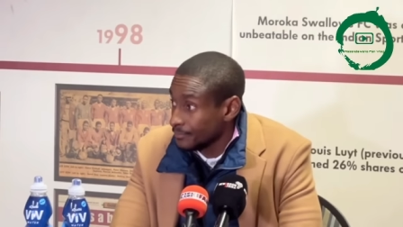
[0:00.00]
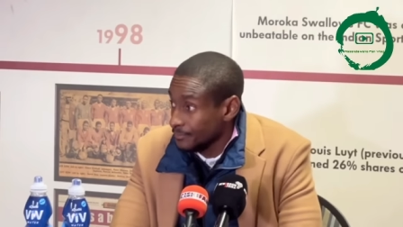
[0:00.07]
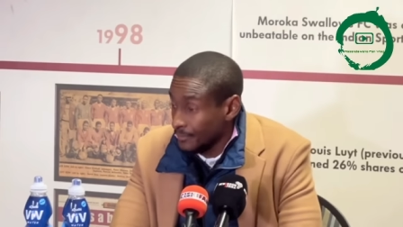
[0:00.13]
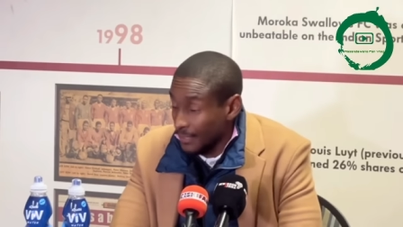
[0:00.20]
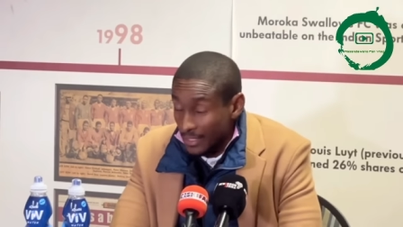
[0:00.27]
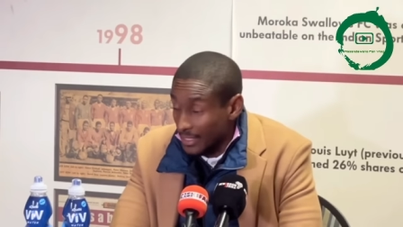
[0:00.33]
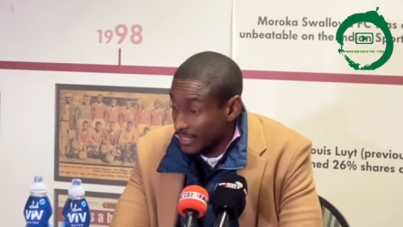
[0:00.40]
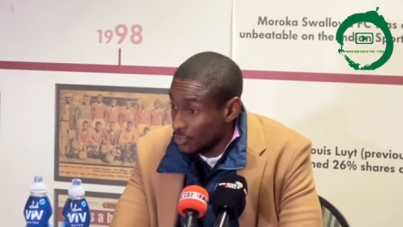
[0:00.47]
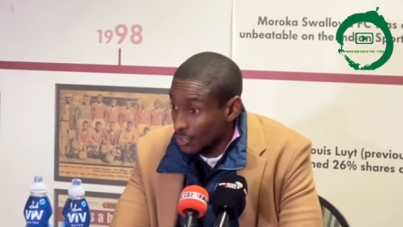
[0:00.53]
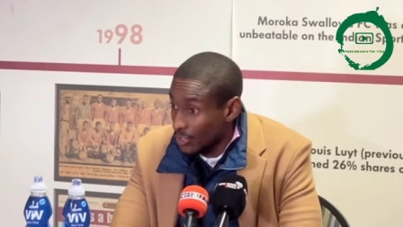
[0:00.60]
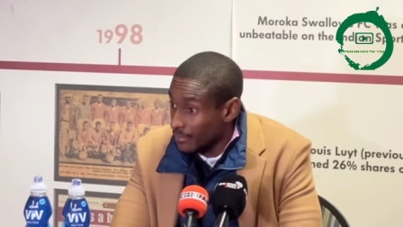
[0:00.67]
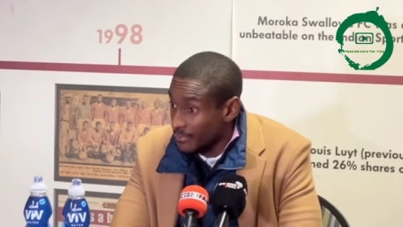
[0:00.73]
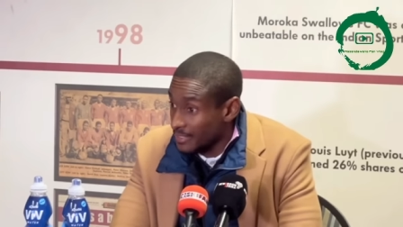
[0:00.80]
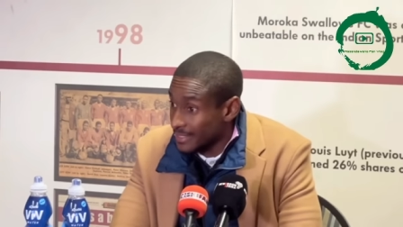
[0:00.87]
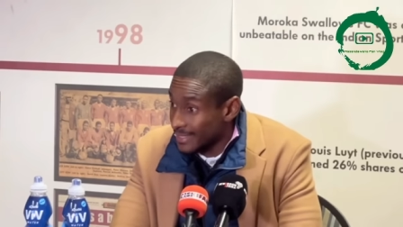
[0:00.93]
And that's not
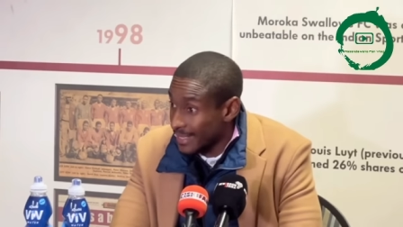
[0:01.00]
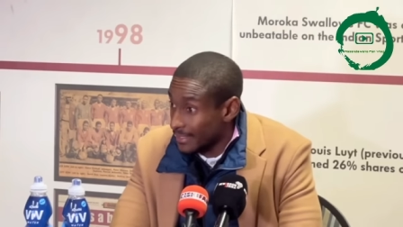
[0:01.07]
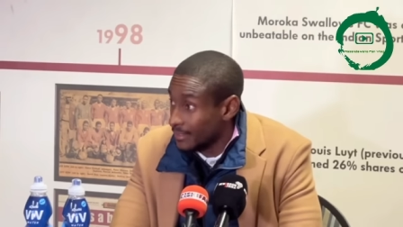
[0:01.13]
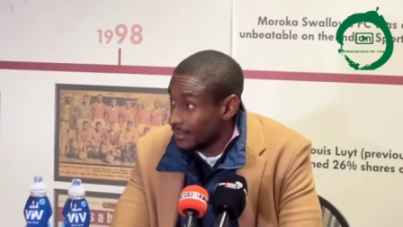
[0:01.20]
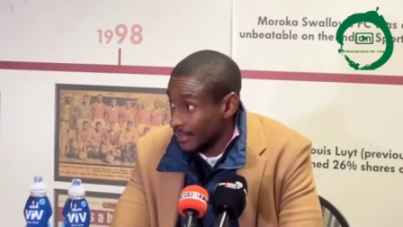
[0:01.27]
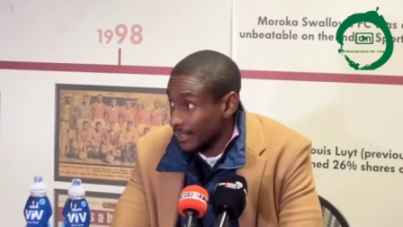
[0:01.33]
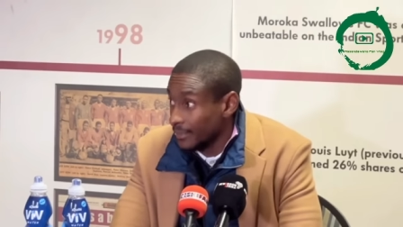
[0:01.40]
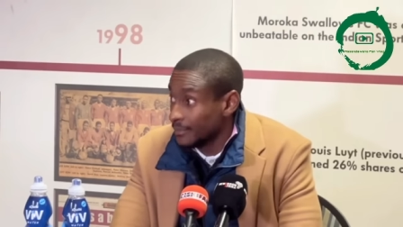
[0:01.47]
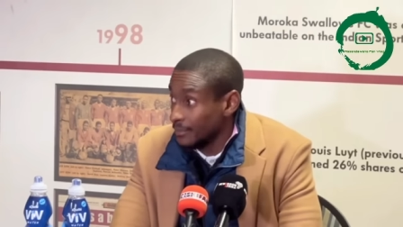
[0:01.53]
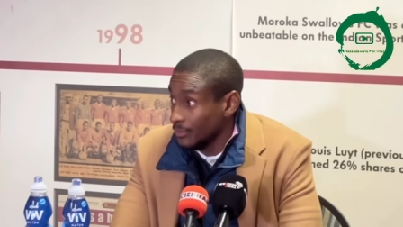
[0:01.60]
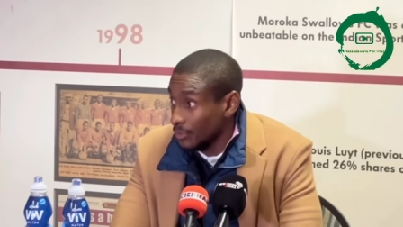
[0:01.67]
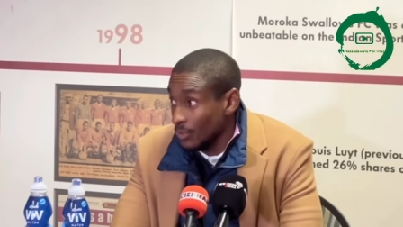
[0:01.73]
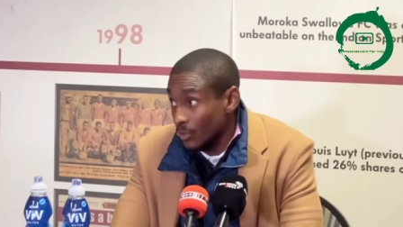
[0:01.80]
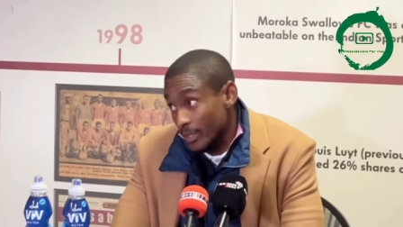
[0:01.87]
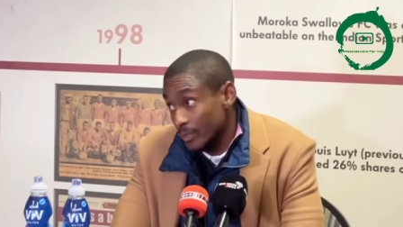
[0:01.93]
a mistake. That you
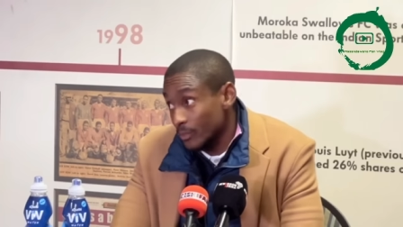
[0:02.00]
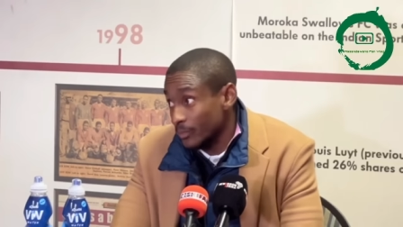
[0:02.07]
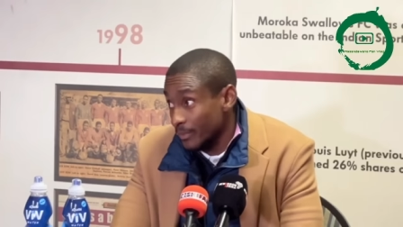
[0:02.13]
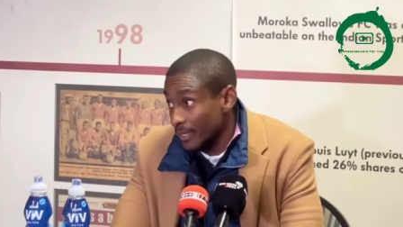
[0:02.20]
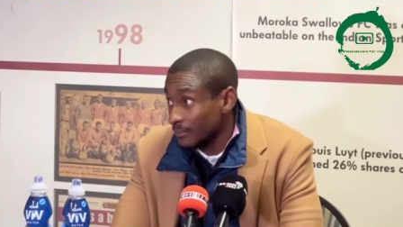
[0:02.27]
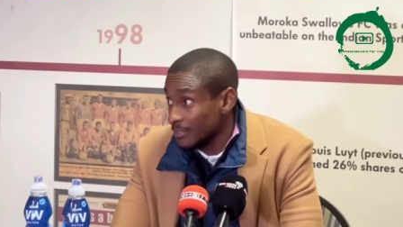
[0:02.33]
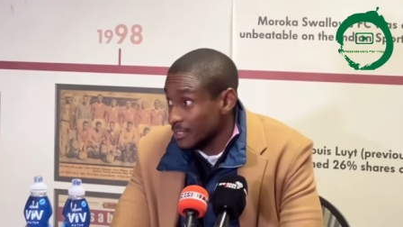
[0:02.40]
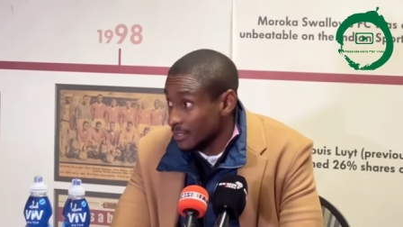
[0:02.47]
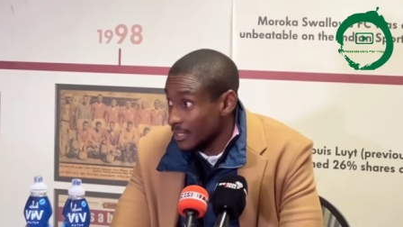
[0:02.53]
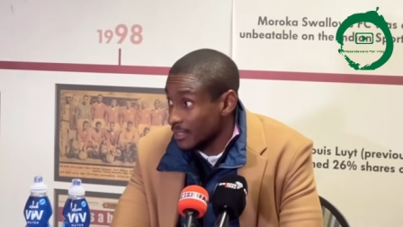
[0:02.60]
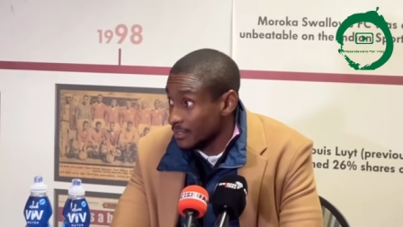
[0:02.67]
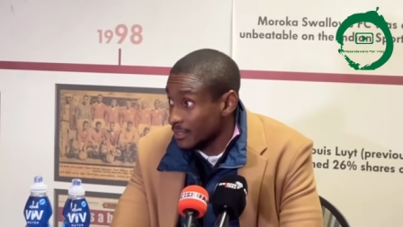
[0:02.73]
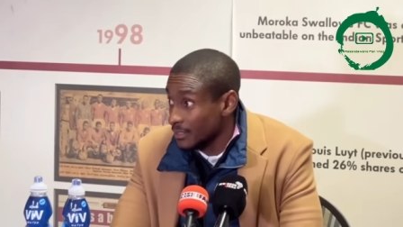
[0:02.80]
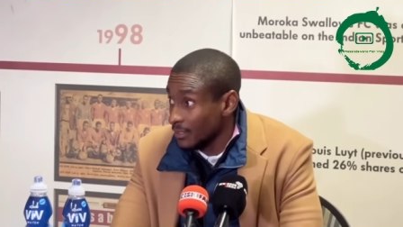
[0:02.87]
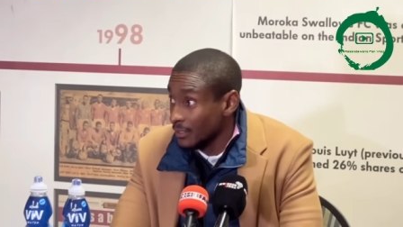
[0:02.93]
know when we make
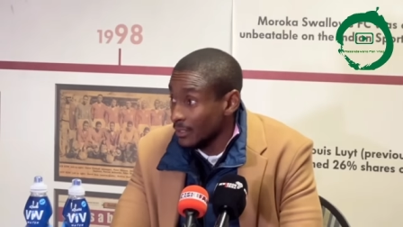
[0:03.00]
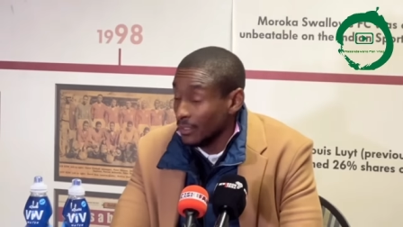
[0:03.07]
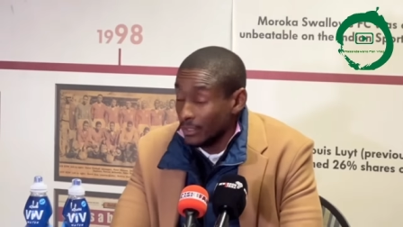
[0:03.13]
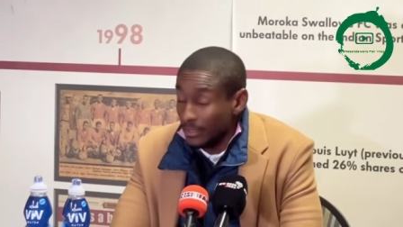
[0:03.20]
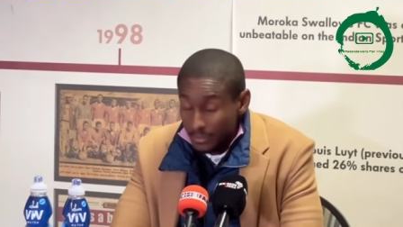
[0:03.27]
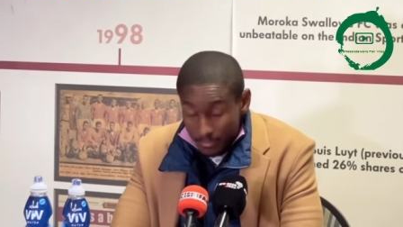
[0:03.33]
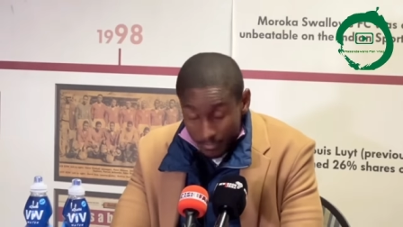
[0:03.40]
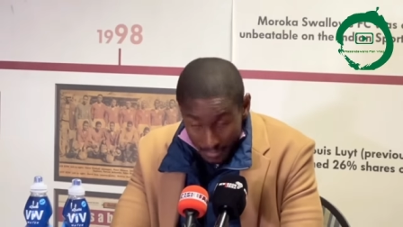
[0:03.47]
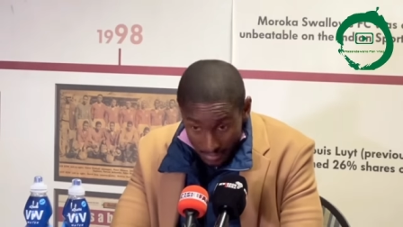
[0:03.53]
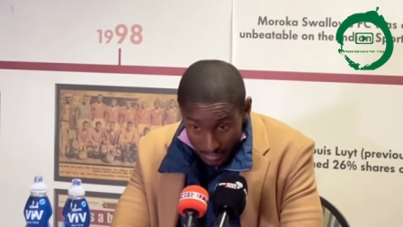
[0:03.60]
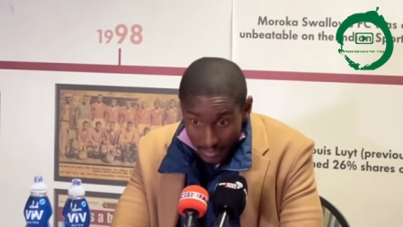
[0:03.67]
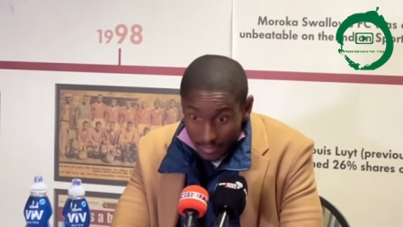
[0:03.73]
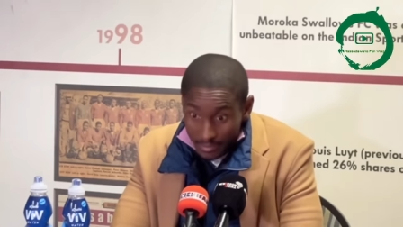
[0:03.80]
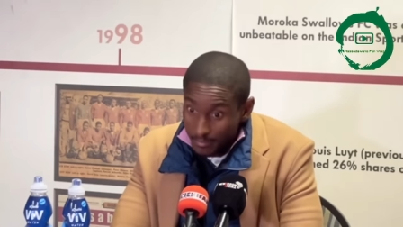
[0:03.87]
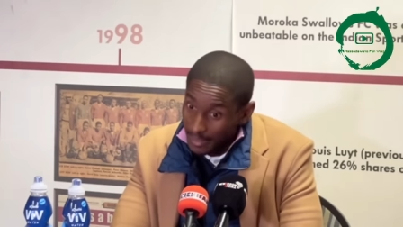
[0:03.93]
mistakes, nah, it's
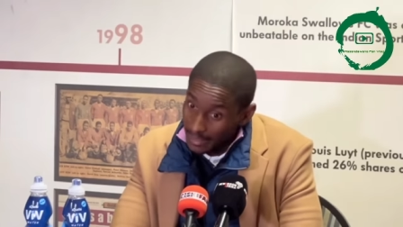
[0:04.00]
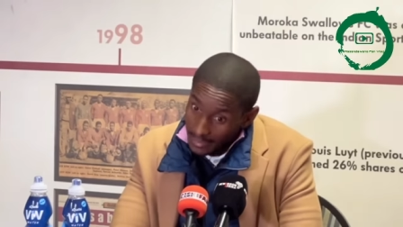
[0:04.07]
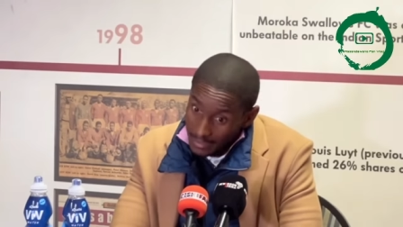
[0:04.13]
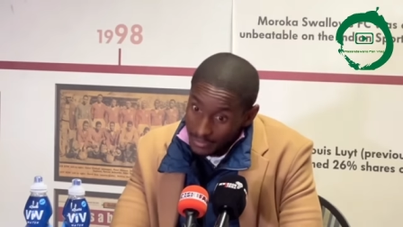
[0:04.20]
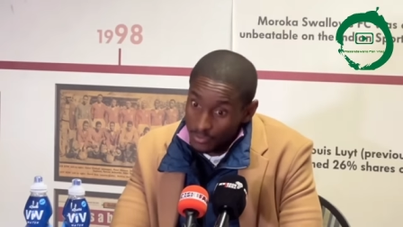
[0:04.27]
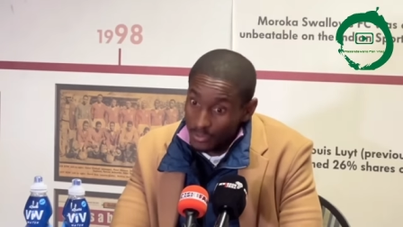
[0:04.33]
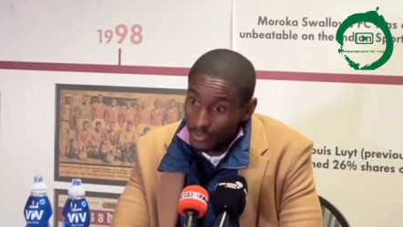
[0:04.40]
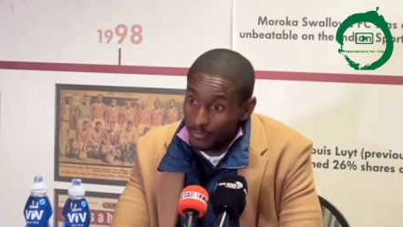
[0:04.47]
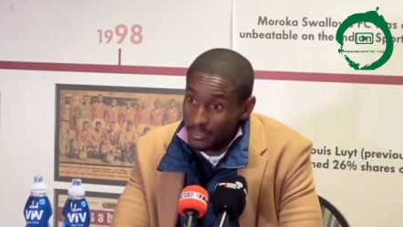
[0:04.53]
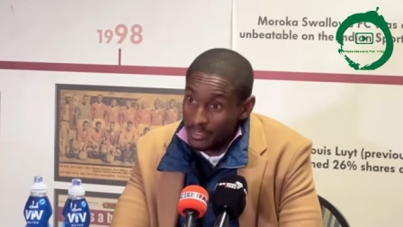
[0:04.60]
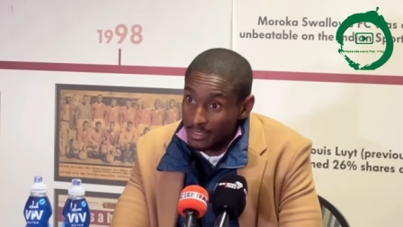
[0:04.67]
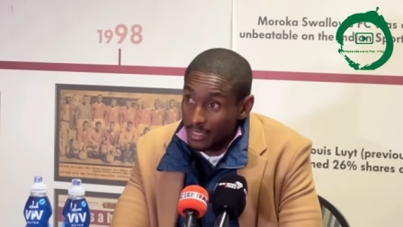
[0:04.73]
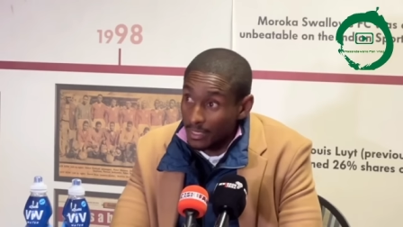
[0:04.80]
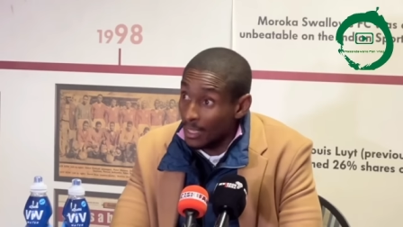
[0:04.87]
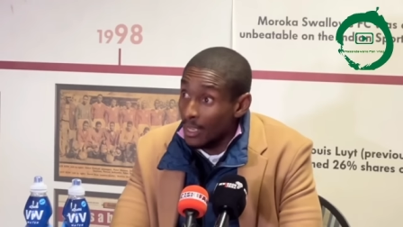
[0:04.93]
mistakes, but that's not a
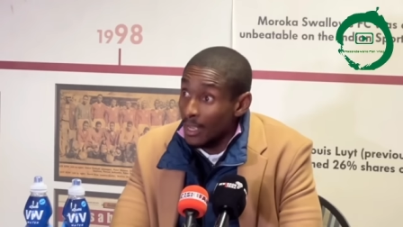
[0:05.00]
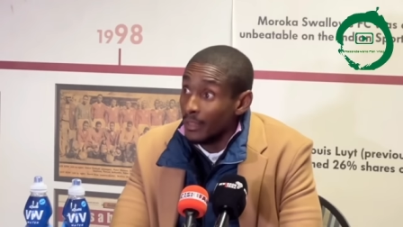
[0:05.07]
mistake.